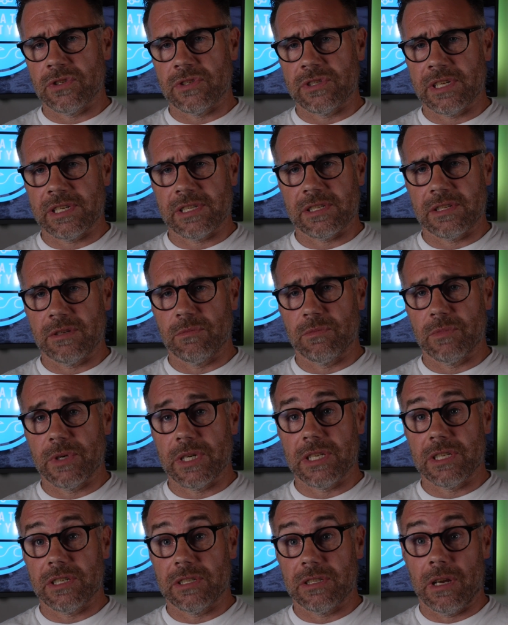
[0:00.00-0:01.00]
of system
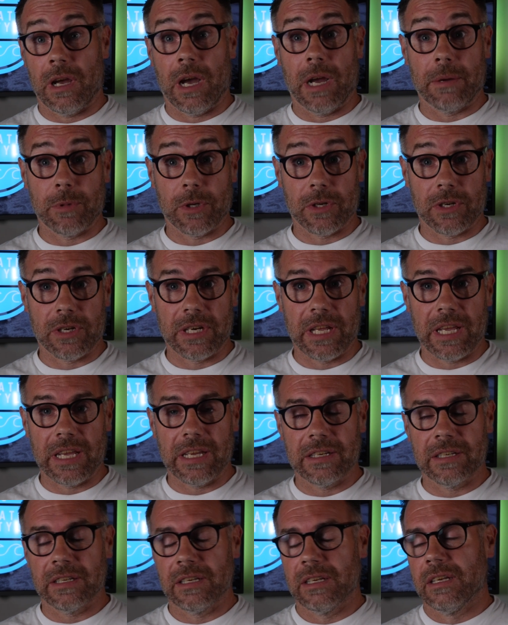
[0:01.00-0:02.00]
which I'm going to
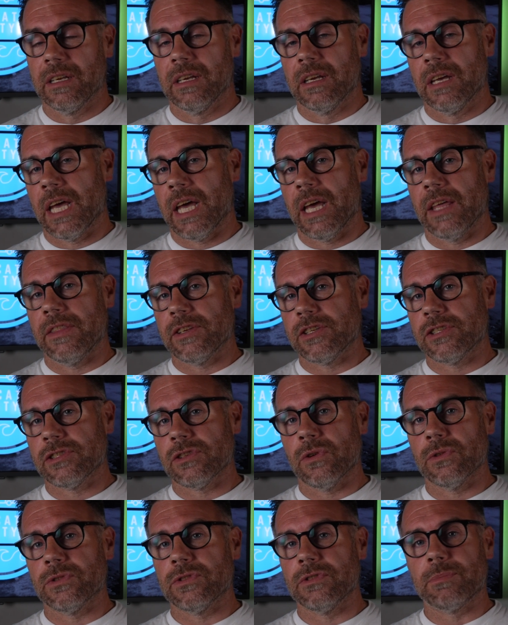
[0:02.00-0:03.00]
need, the
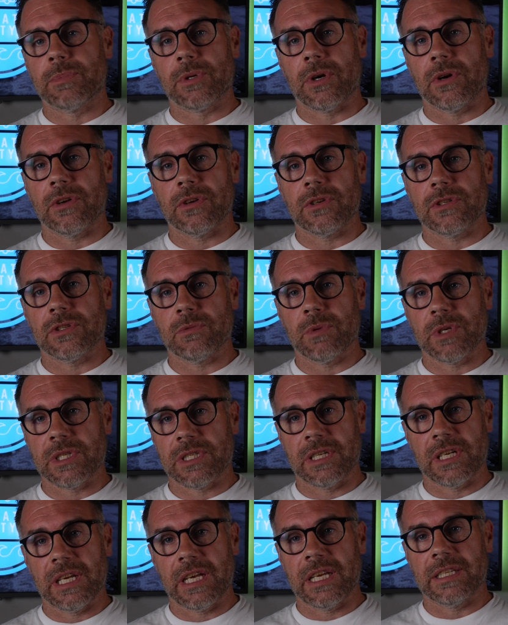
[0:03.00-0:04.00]
sort of products which
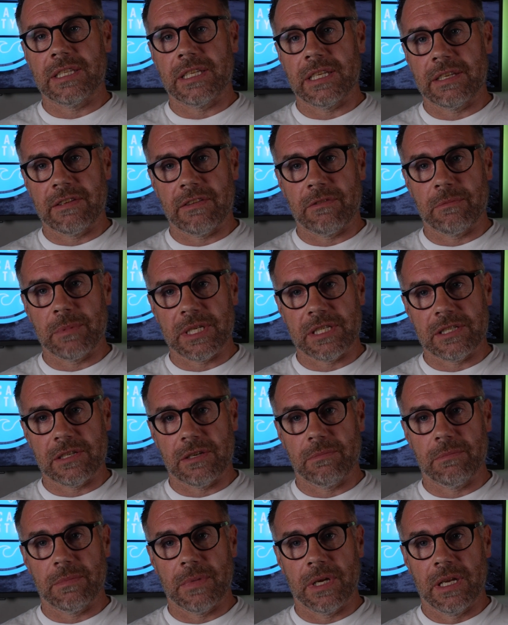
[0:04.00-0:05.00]
I need. They've given me
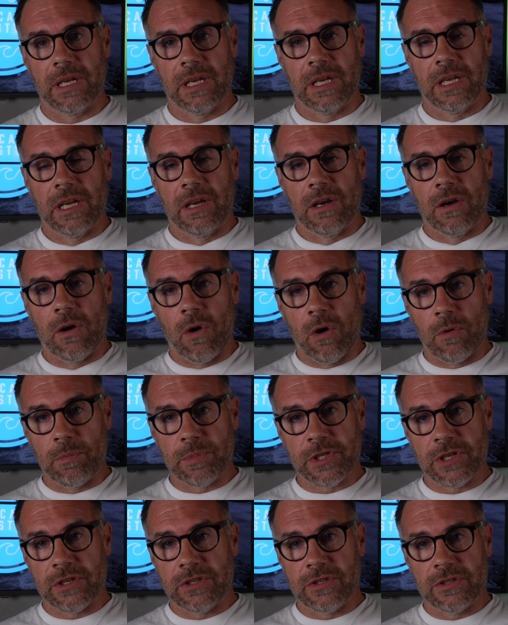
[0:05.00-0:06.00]
some
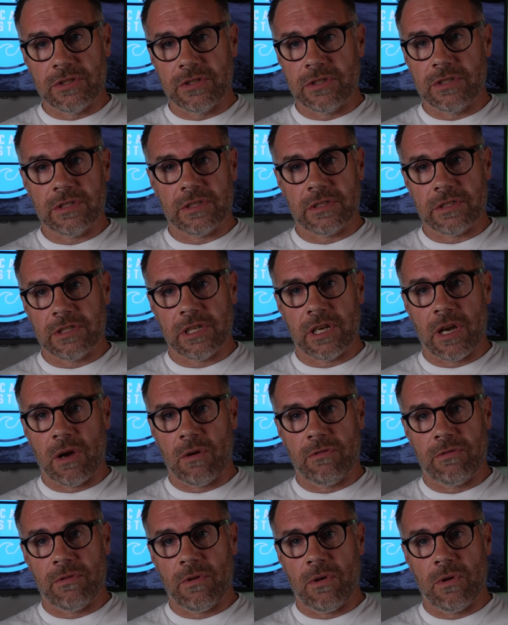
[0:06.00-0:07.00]
options to go
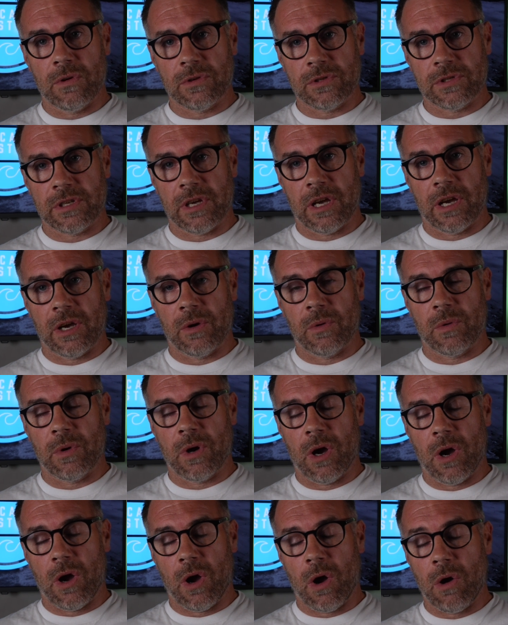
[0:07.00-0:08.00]
for,
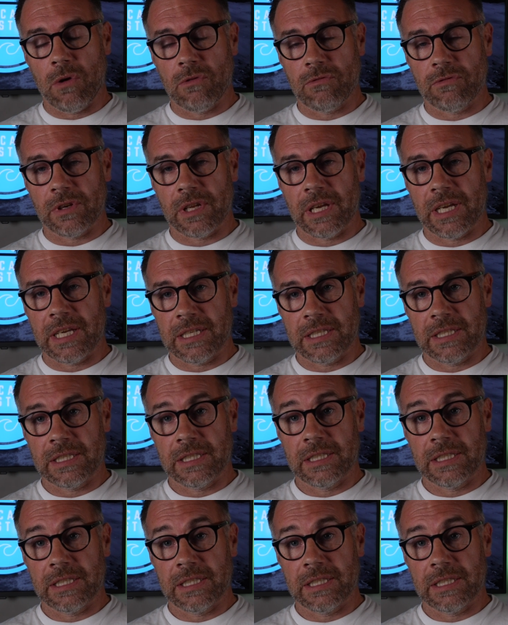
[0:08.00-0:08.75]
so hopefully